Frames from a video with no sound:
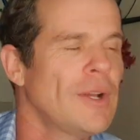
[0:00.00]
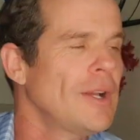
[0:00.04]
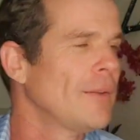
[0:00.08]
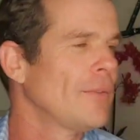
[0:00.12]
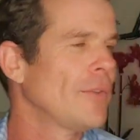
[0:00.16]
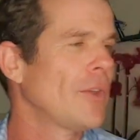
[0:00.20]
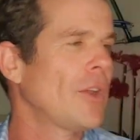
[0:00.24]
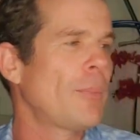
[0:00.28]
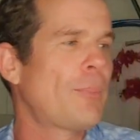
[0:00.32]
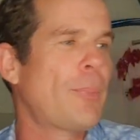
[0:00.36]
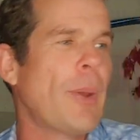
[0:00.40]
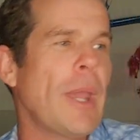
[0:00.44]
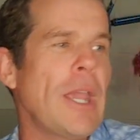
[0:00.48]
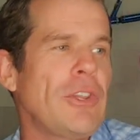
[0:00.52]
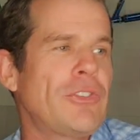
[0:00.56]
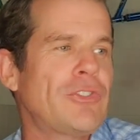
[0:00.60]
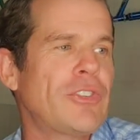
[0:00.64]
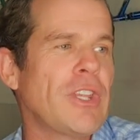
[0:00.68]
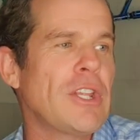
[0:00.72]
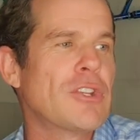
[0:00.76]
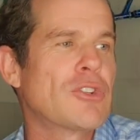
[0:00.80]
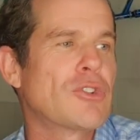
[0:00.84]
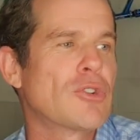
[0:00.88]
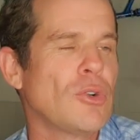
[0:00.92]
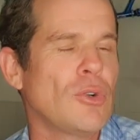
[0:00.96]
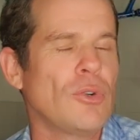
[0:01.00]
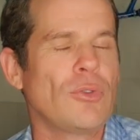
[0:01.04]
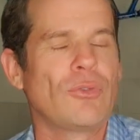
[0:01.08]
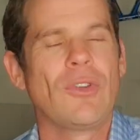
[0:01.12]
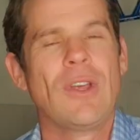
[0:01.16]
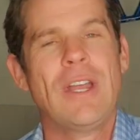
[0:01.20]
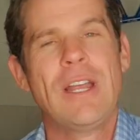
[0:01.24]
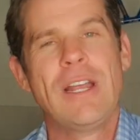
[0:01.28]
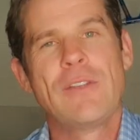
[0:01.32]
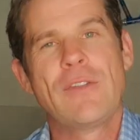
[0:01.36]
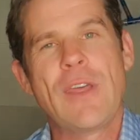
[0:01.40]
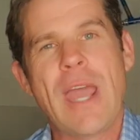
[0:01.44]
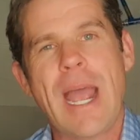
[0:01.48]
not a PC truth,
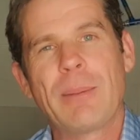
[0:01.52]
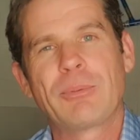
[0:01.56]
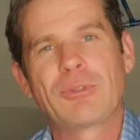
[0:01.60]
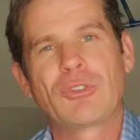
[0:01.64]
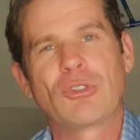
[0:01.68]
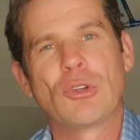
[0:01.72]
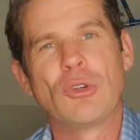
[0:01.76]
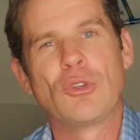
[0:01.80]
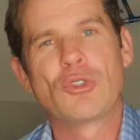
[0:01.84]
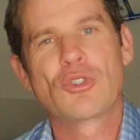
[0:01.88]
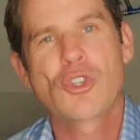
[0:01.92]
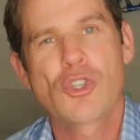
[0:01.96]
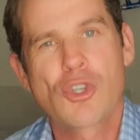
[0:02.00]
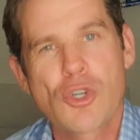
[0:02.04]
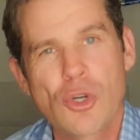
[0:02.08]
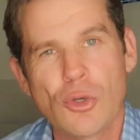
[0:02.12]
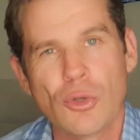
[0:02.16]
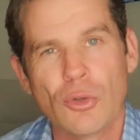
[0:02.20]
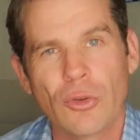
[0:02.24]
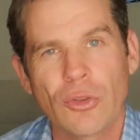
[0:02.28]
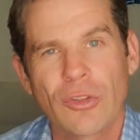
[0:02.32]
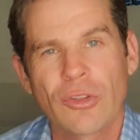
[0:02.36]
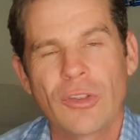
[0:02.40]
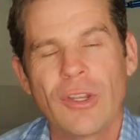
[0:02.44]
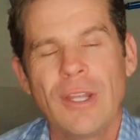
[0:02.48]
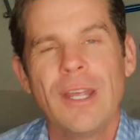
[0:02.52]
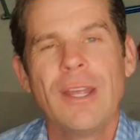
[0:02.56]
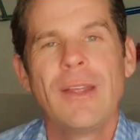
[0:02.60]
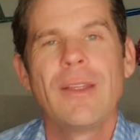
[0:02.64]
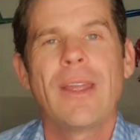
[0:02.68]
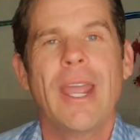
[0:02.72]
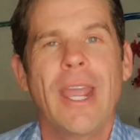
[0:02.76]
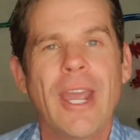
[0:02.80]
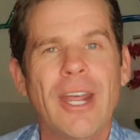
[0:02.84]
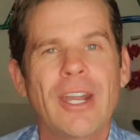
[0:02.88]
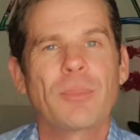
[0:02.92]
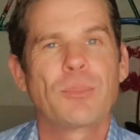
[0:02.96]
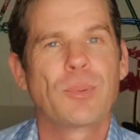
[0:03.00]
the absolute truth.
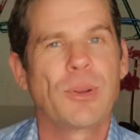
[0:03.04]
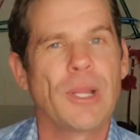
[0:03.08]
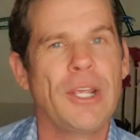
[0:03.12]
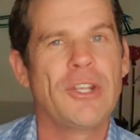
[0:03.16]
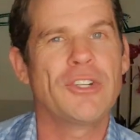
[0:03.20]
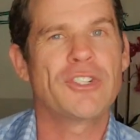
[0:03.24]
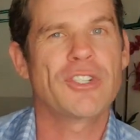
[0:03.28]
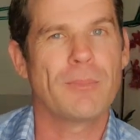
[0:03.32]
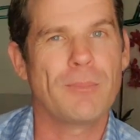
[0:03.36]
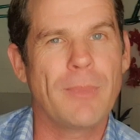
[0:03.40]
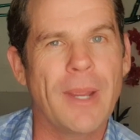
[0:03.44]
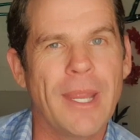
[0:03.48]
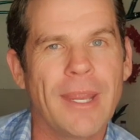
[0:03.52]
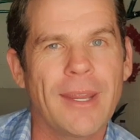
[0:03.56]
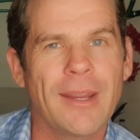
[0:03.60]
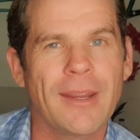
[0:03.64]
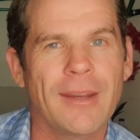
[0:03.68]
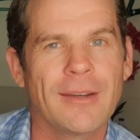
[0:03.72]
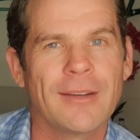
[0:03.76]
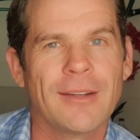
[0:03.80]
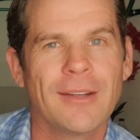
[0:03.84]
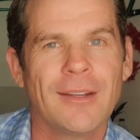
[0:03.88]
How to please your man.